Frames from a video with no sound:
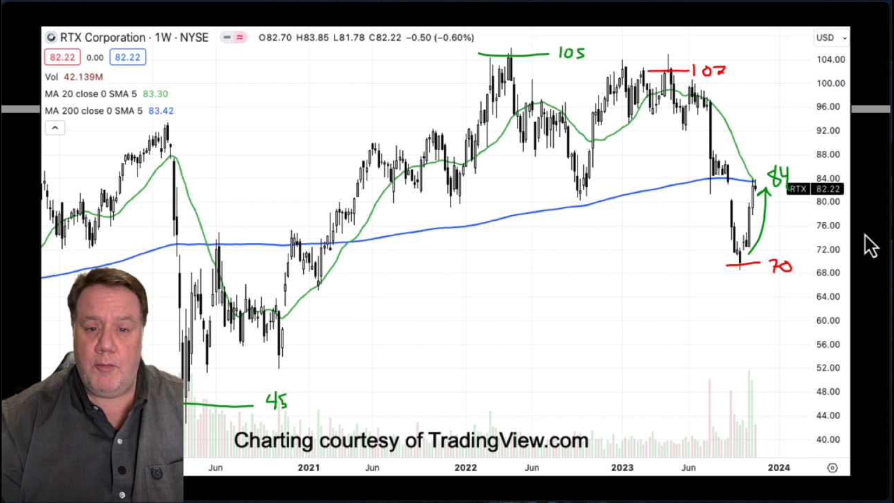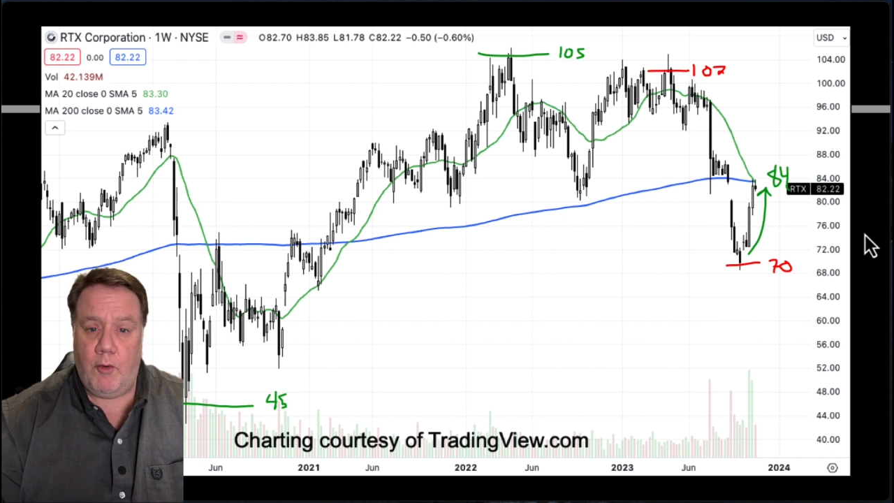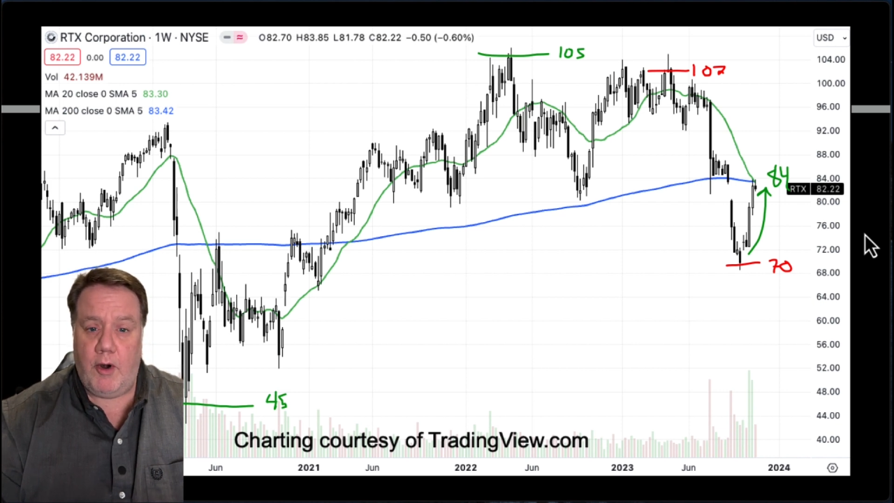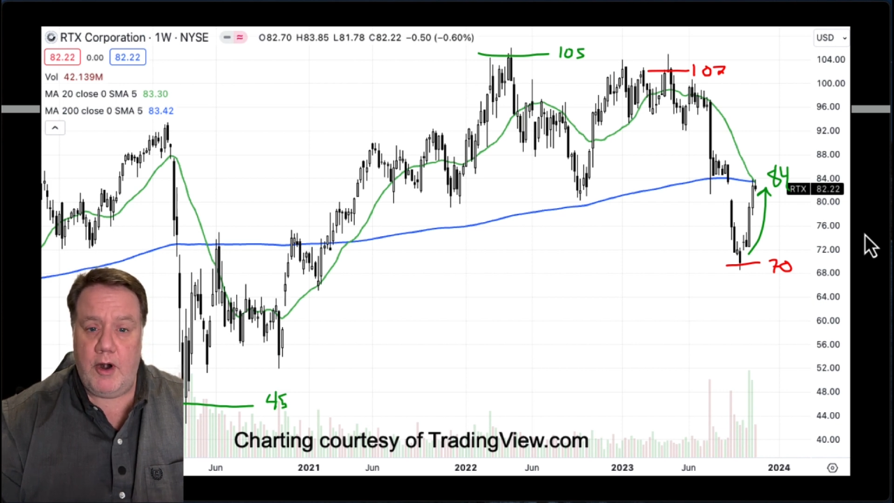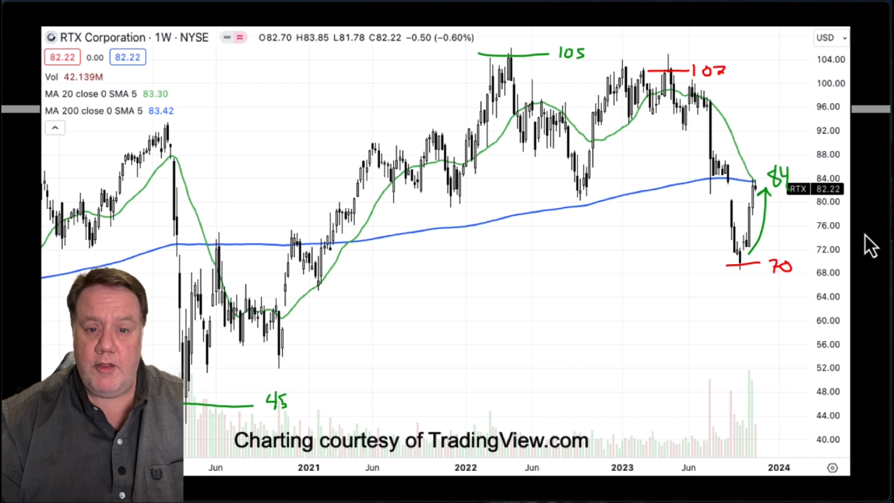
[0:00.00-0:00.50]

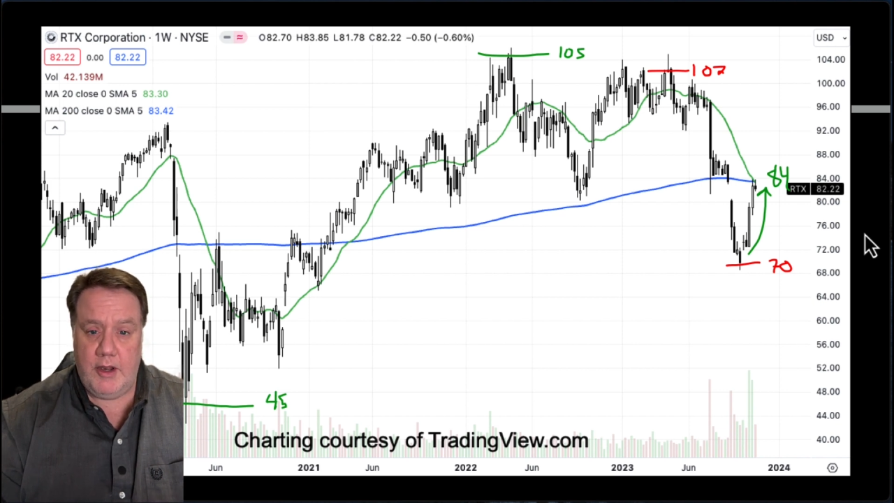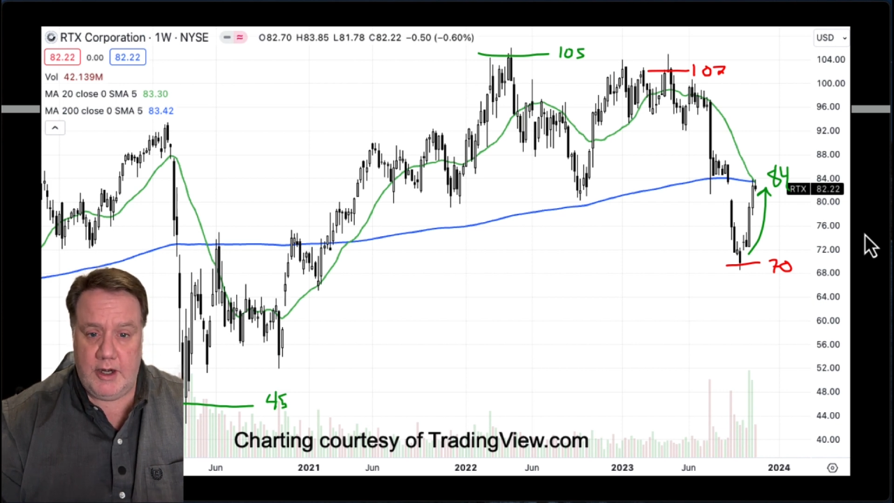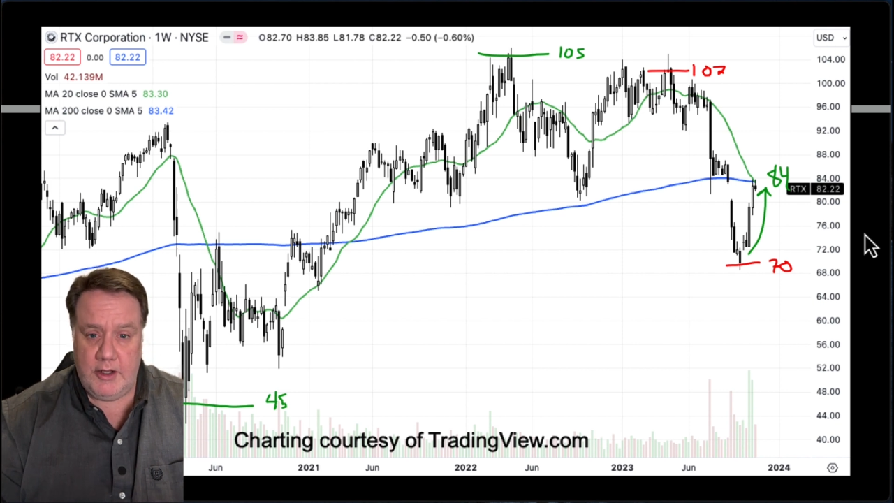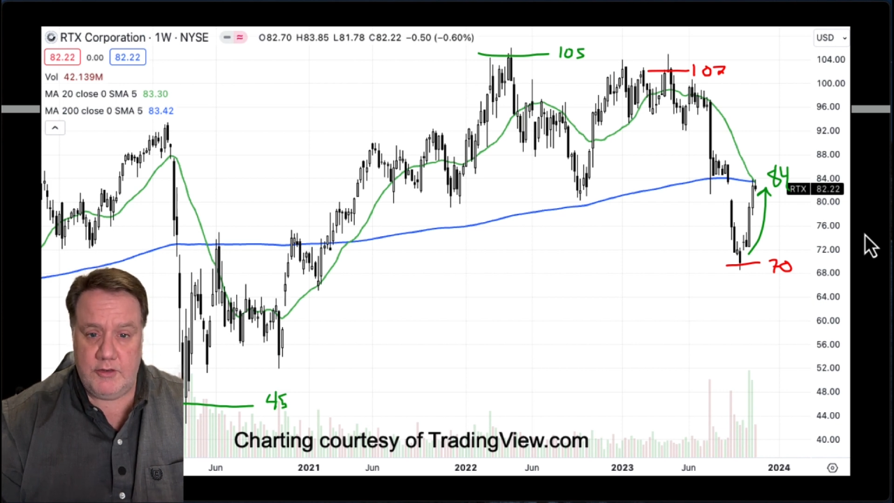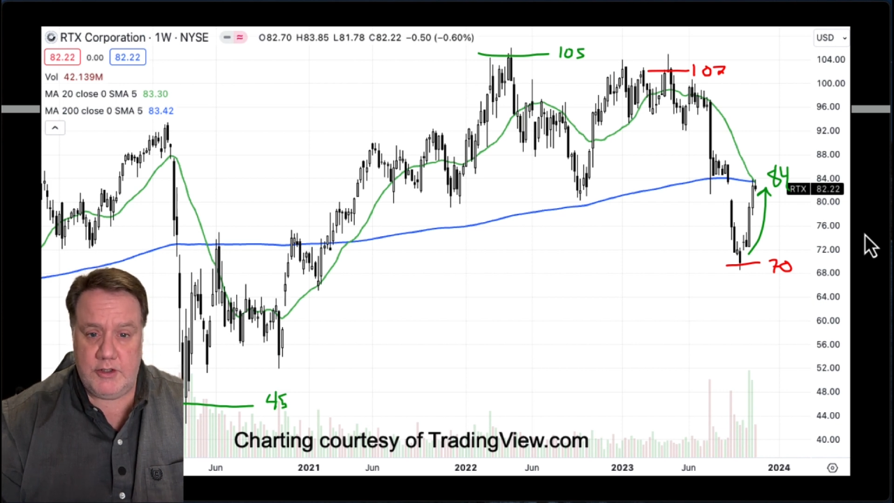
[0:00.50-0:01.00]
more than
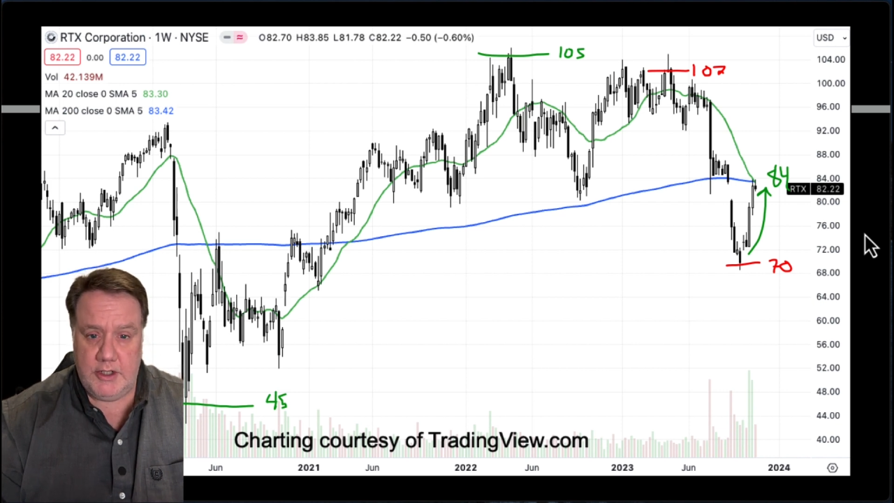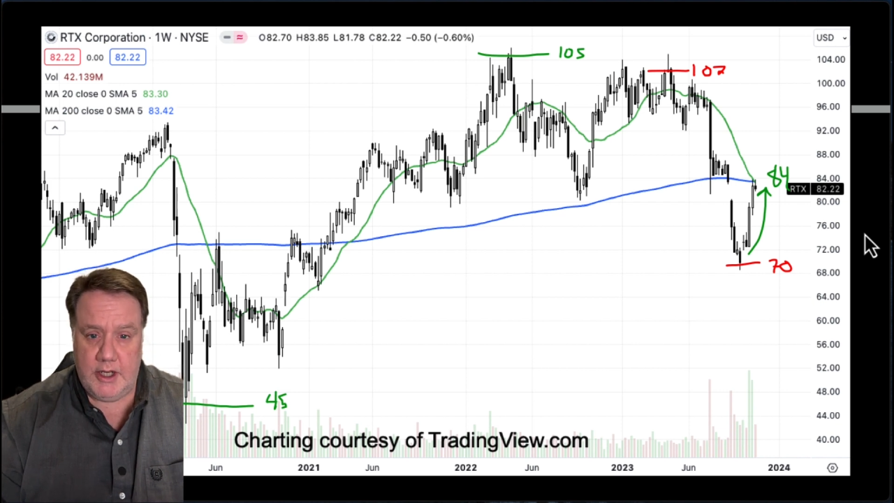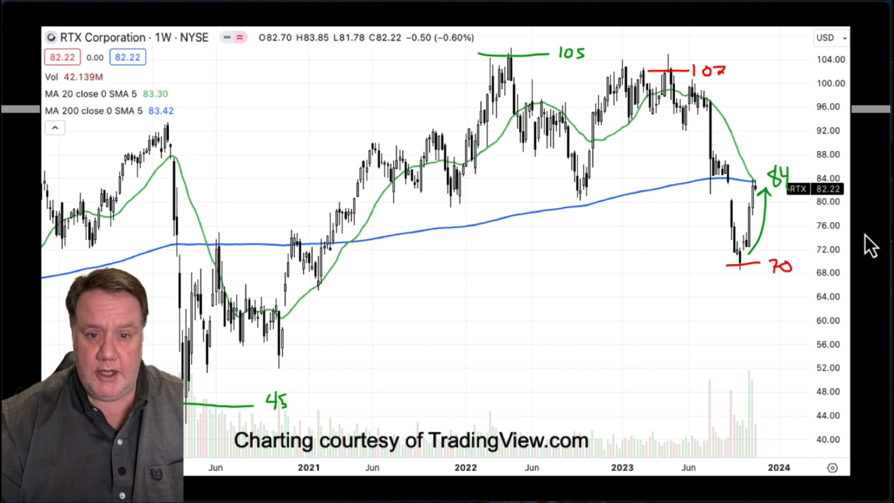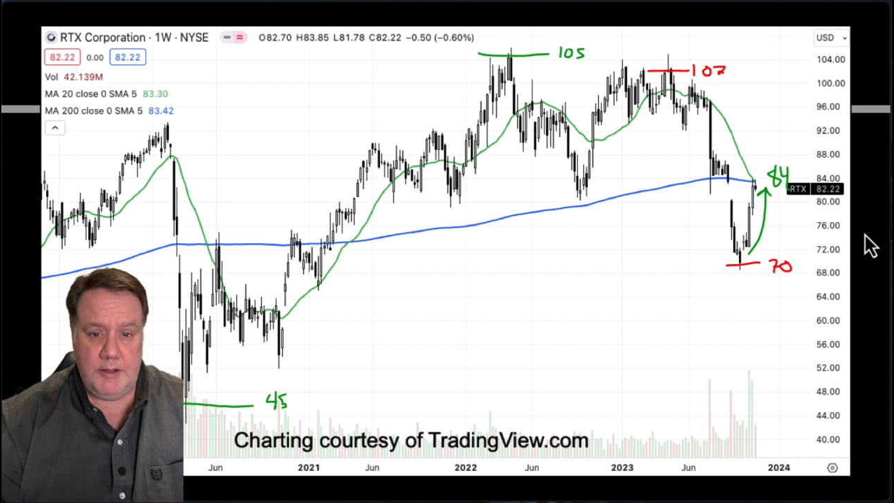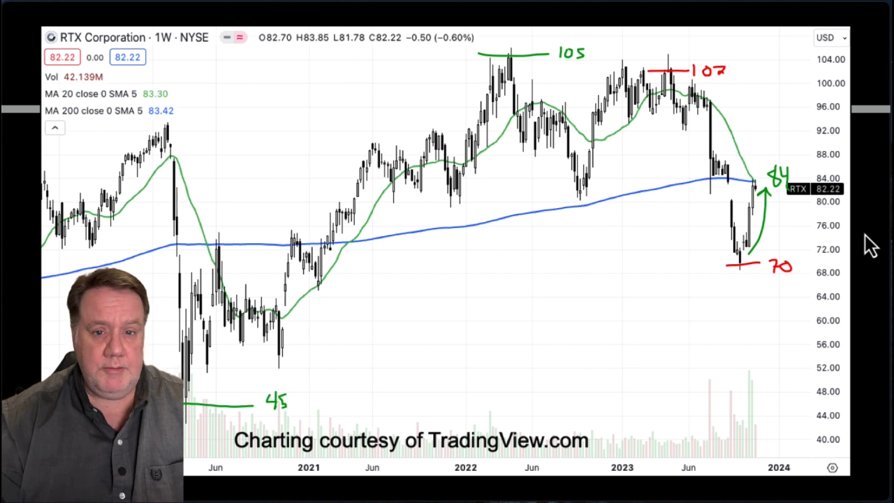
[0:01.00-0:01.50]
it is
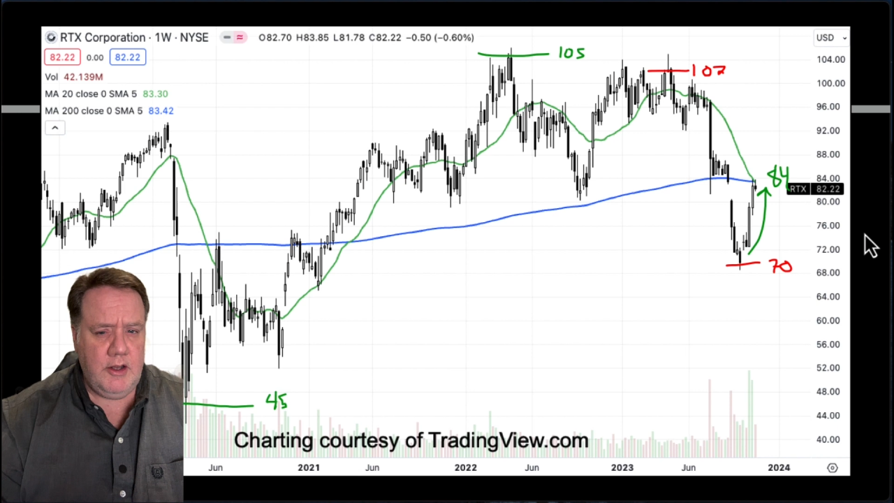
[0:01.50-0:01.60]
today?